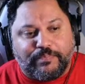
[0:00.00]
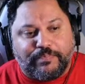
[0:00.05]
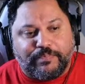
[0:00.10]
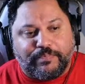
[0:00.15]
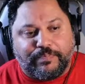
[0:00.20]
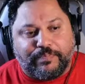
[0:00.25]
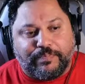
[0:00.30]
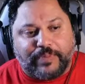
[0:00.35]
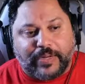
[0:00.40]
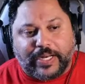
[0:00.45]

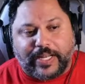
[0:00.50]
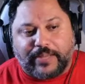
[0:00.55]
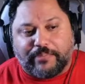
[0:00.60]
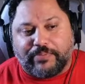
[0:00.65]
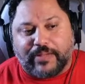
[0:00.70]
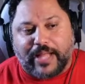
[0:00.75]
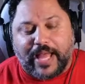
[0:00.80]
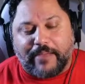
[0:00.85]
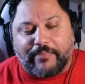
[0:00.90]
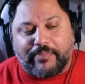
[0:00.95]
it
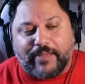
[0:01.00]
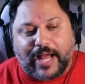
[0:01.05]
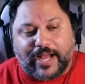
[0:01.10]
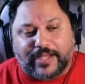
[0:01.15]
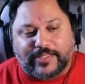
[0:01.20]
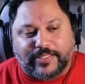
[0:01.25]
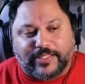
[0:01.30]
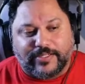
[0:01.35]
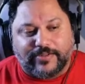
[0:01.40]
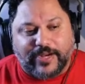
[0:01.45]

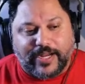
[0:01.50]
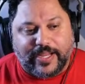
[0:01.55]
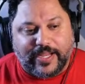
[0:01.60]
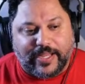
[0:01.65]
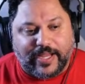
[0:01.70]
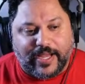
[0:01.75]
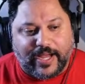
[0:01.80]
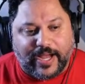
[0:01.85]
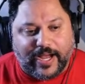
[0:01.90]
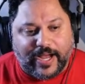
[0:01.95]
blocks it, right?
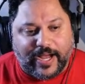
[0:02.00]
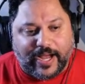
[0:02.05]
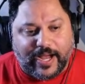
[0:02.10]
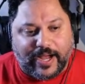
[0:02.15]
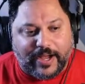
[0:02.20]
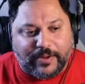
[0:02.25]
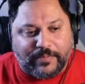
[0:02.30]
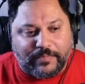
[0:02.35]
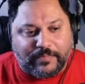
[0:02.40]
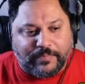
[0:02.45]

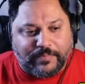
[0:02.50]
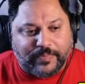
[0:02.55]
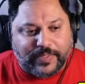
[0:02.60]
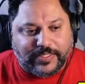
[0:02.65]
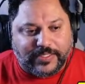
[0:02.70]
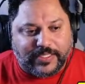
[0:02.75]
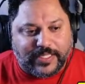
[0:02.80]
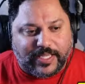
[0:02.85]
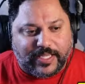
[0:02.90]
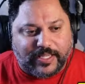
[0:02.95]
Let's
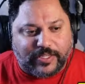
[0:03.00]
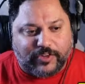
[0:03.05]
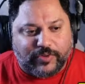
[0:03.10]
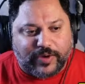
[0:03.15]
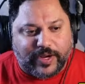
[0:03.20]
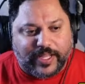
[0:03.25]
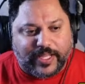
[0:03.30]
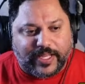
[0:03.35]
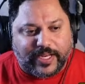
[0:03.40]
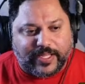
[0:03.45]
see.
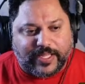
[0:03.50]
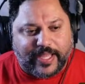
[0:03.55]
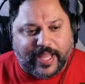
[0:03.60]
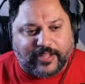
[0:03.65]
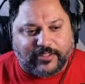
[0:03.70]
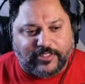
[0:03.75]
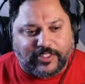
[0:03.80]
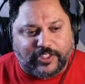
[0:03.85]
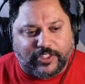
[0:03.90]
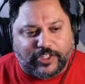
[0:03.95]
Creating an
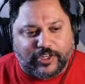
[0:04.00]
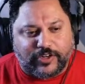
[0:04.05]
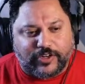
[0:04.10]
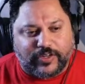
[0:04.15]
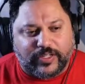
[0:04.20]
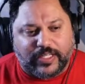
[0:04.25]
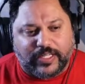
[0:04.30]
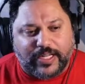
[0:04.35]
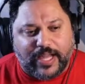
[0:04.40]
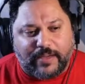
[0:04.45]
account is
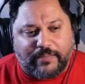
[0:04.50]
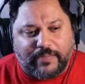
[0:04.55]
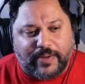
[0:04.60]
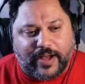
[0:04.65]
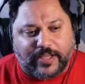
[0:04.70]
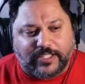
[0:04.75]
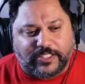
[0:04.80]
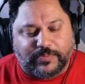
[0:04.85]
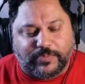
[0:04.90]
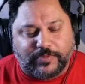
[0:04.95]
currently not
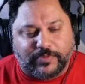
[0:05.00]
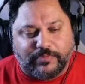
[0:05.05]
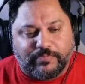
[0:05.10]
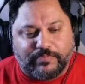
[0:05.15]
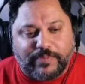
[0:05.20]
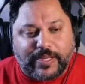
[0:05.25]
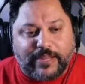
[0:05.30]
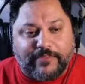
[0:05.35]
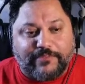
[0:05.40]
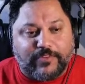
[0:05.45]
possible.
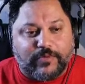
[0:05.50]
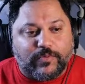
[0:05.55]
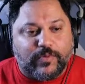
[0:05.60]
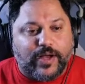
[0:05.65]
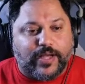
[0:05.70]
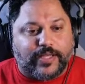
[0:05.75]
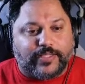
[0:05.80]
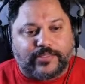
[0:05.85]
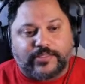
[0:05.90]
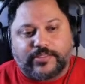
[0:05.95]
But if it
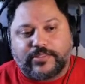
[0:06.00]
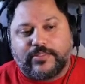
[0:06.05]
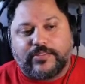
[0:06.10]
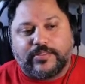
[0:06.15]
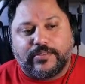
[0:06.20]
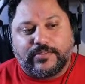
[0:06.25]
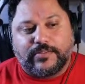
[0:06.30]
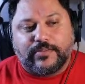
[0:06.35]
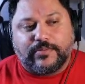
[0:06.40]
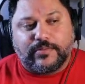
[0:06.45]
was,
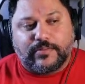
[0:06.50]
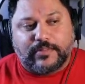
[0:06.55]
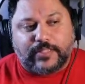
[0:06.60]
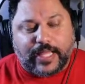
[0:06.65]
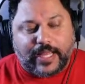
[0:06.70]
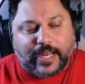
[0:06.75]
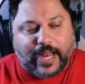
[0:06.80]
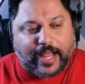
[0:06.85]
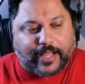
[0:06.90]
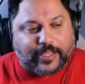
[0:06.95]

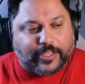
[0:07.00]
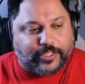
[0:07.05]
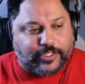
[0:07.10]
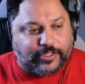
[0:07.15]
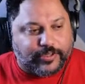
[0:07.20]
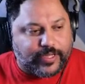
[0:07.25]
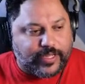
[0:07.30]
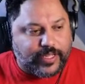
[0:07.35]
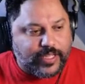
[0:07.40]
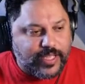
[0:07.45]
then I can do
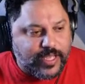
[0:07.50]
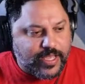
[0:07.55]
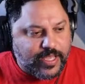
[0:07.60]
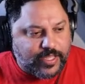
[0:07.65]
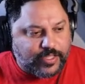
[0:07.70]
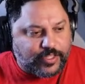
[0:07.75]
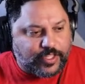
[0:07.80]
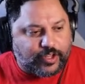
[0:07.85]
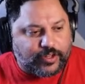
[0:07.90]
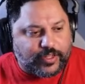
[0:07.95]
it.
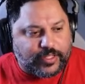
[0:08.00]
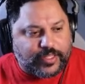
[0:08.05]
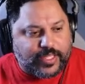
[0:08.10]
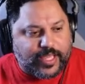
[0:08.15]
The only thing I